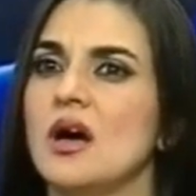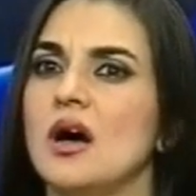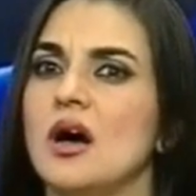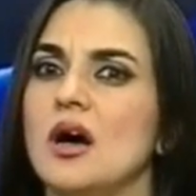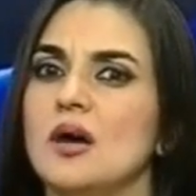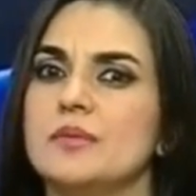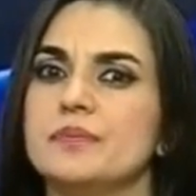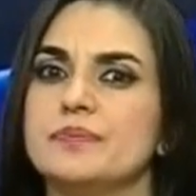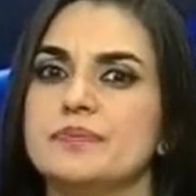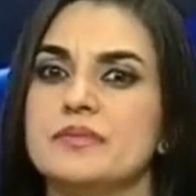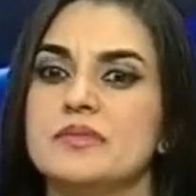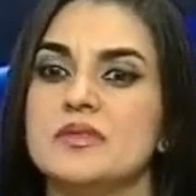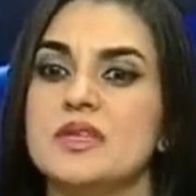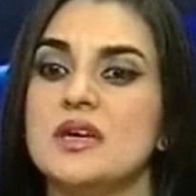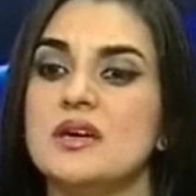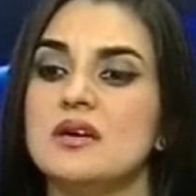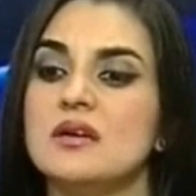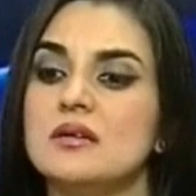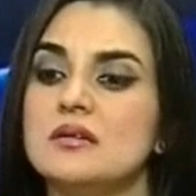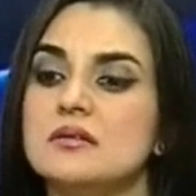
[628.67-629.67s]

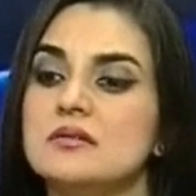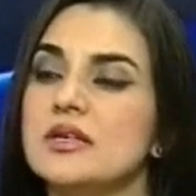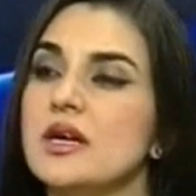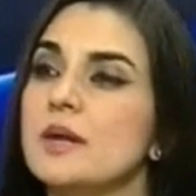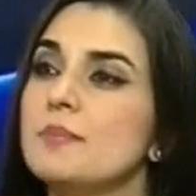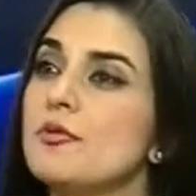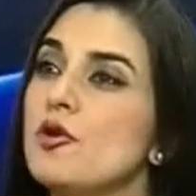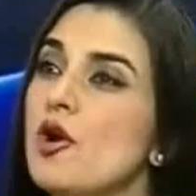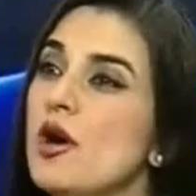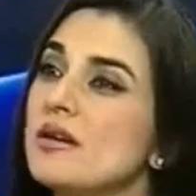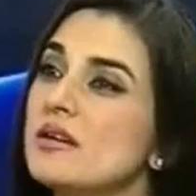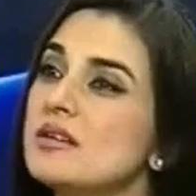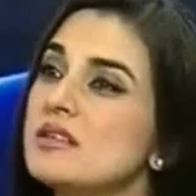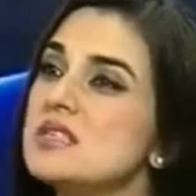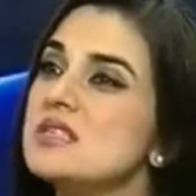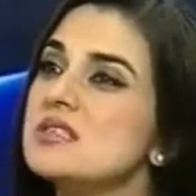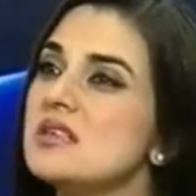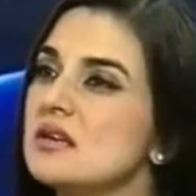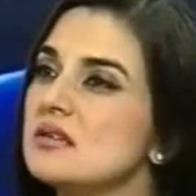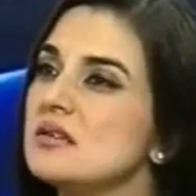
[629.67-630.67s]
Their
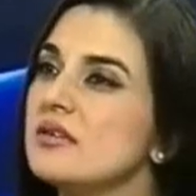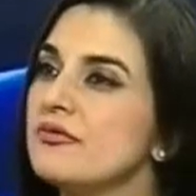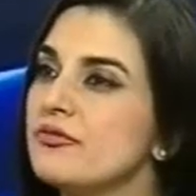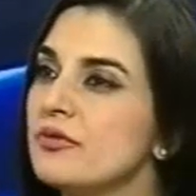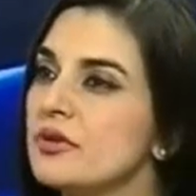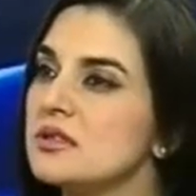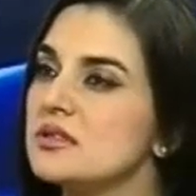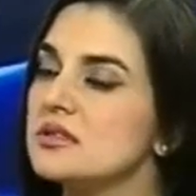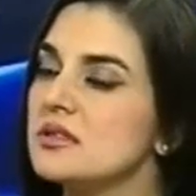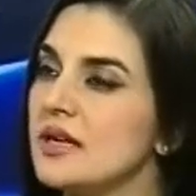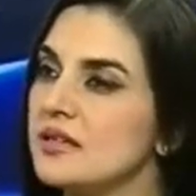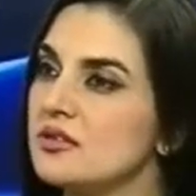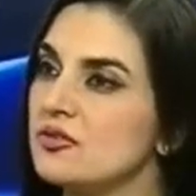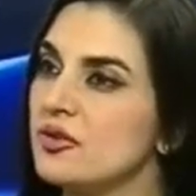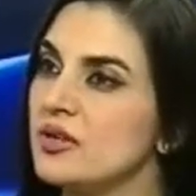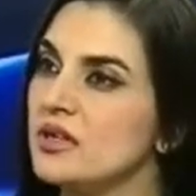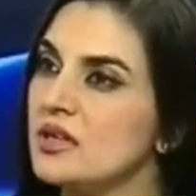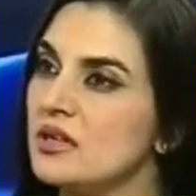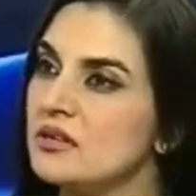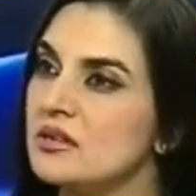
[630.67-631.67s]
priorities are different,
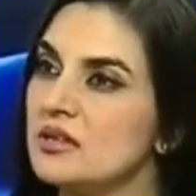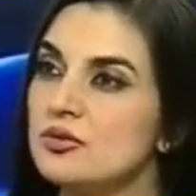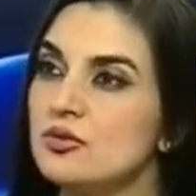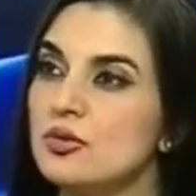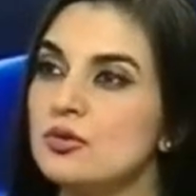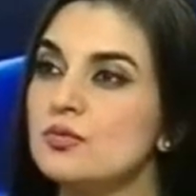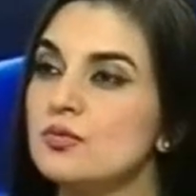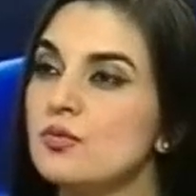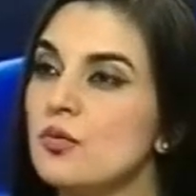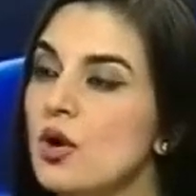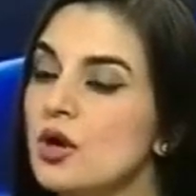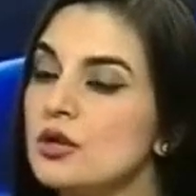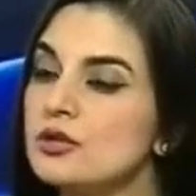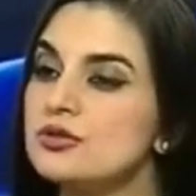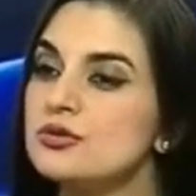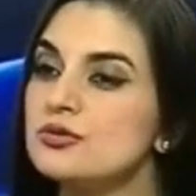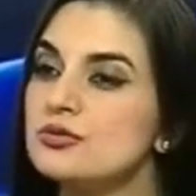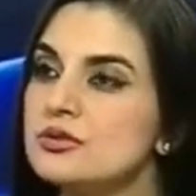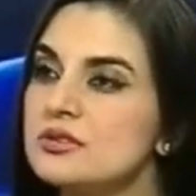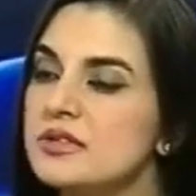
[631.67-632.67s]
Quatrina. They don't
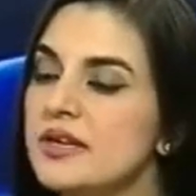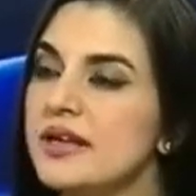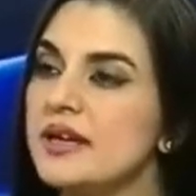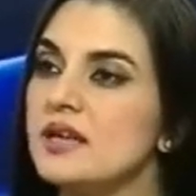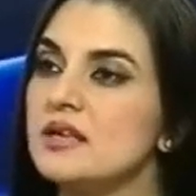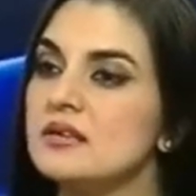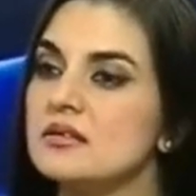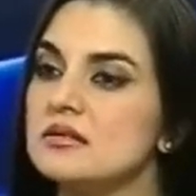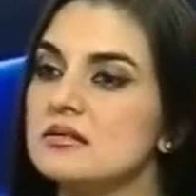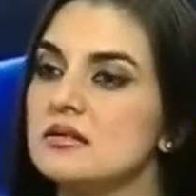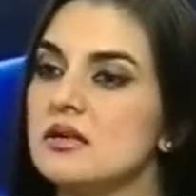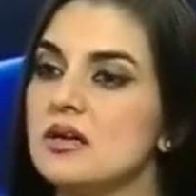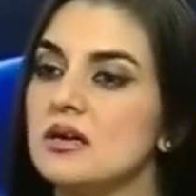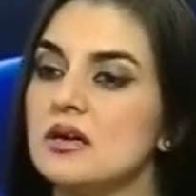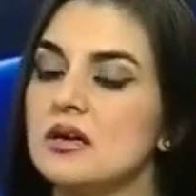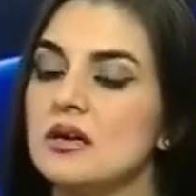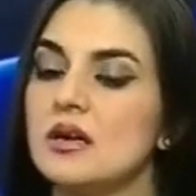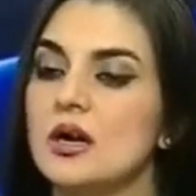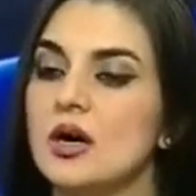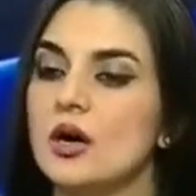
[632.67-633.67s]
want to take
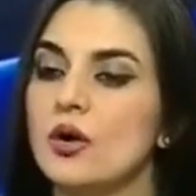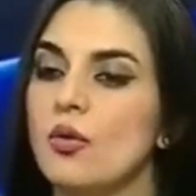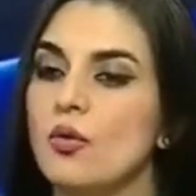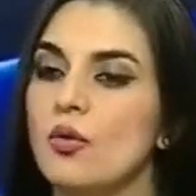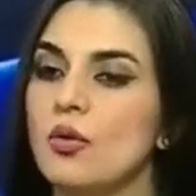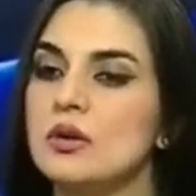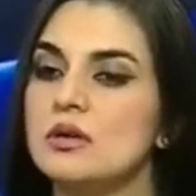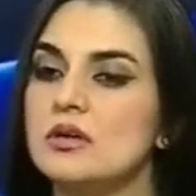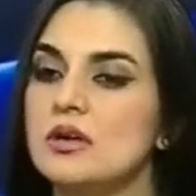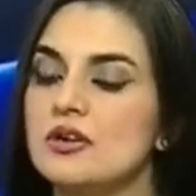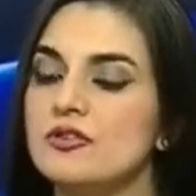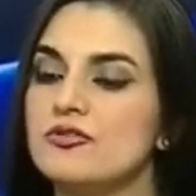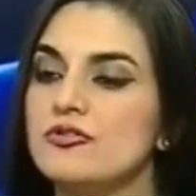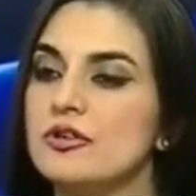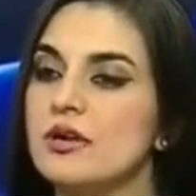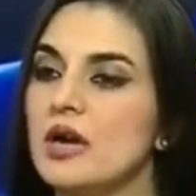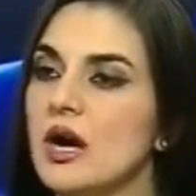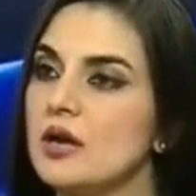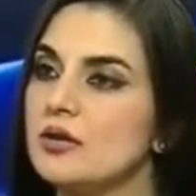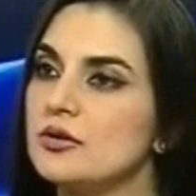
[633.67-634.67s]
the whole
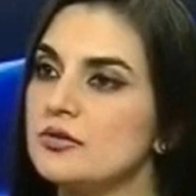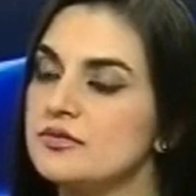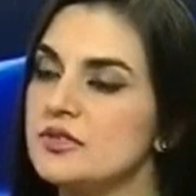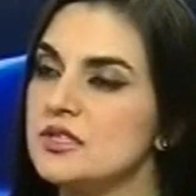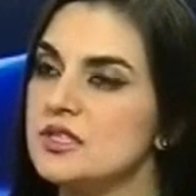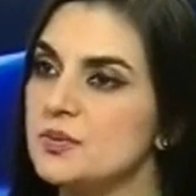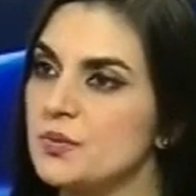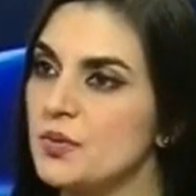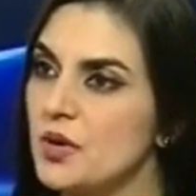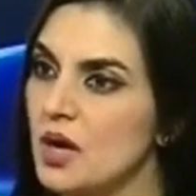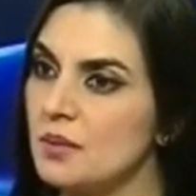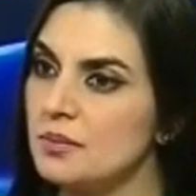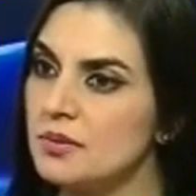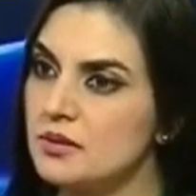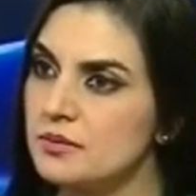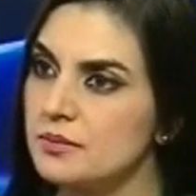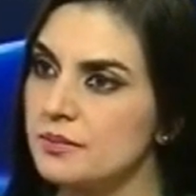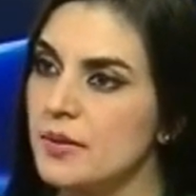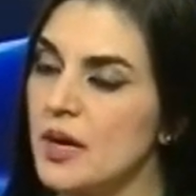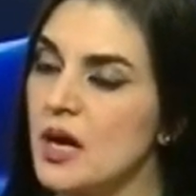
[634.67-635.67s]
country out of this
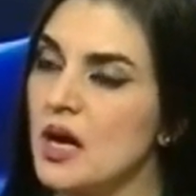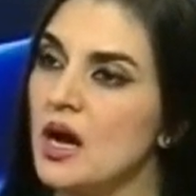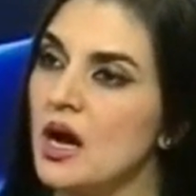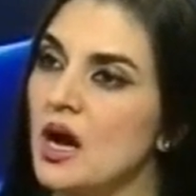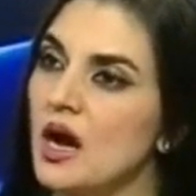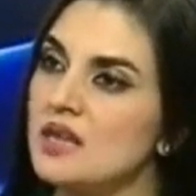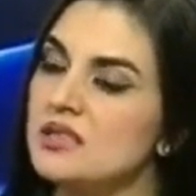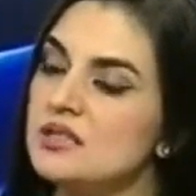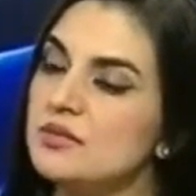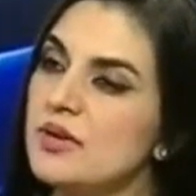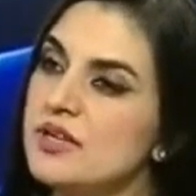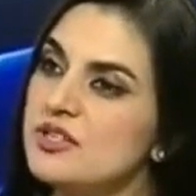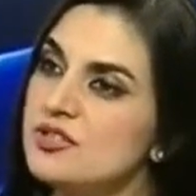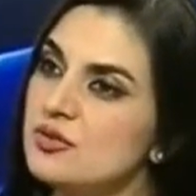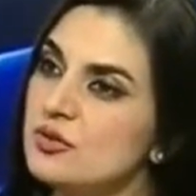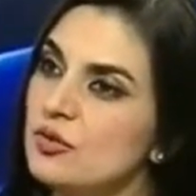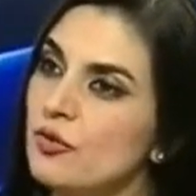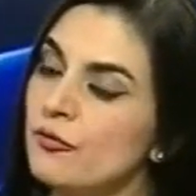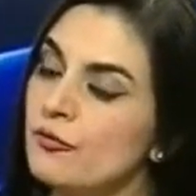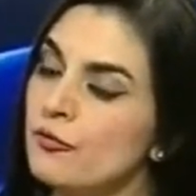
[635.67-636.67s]
problem. Otherwise,
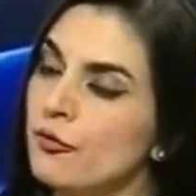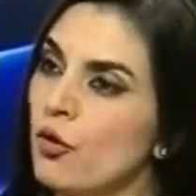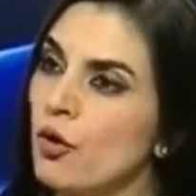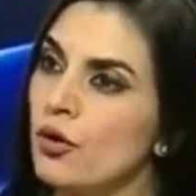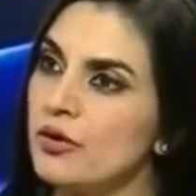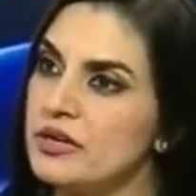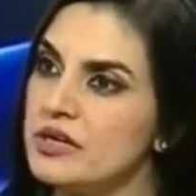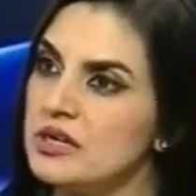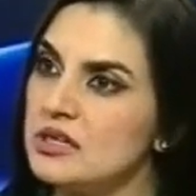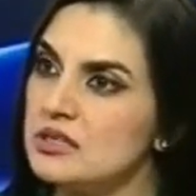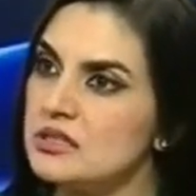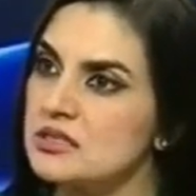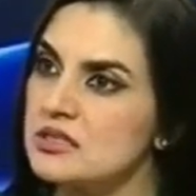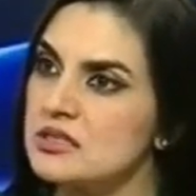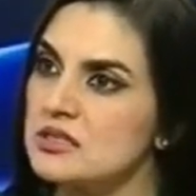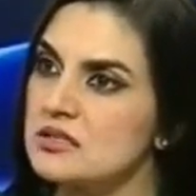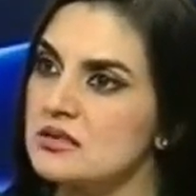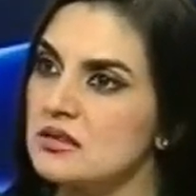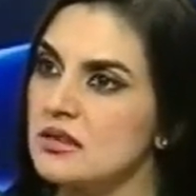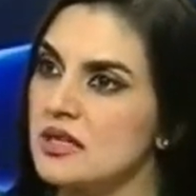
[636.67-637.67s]
you know, 4
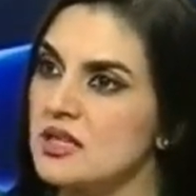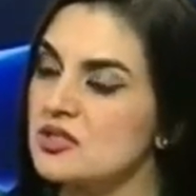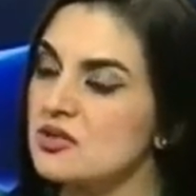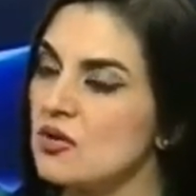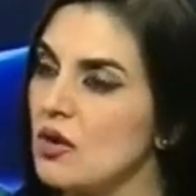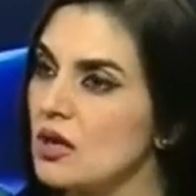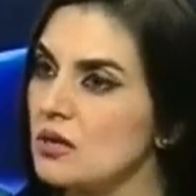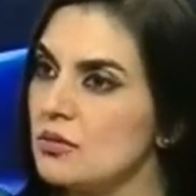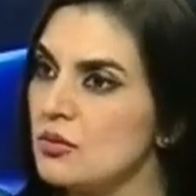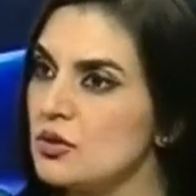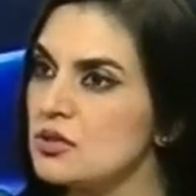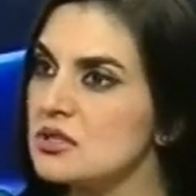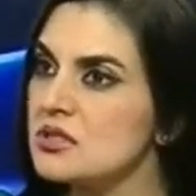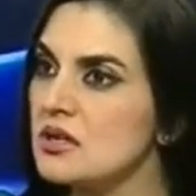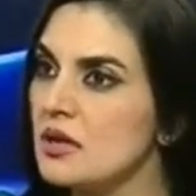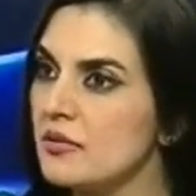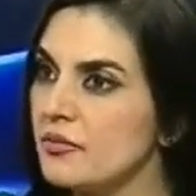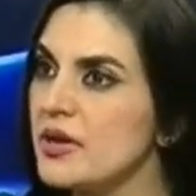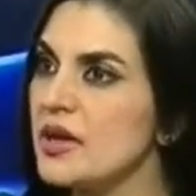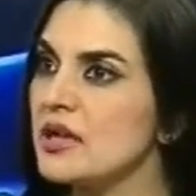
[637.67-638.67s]
years, it's
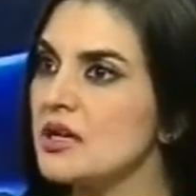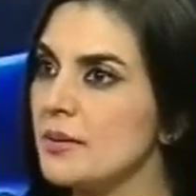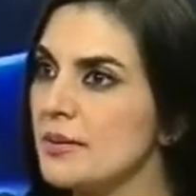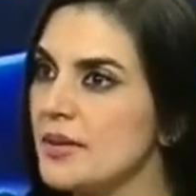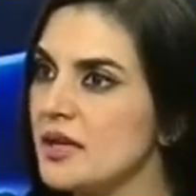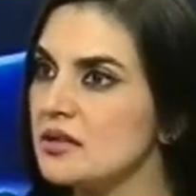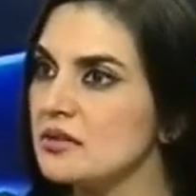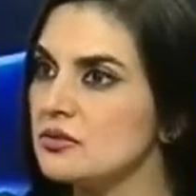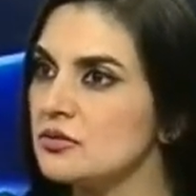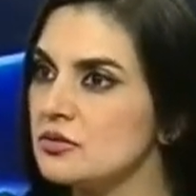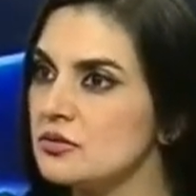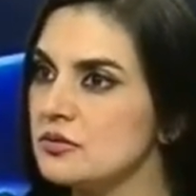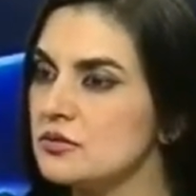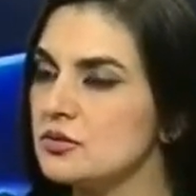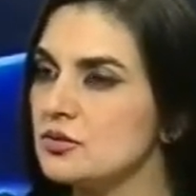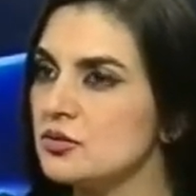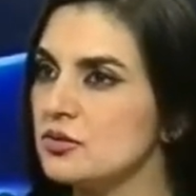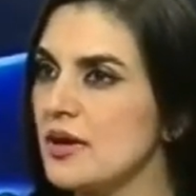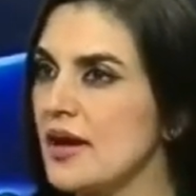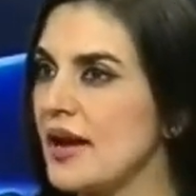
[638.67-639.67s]
almost, we are coming
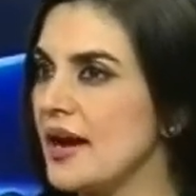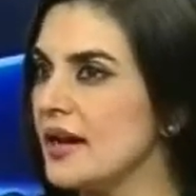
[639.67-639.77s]
to the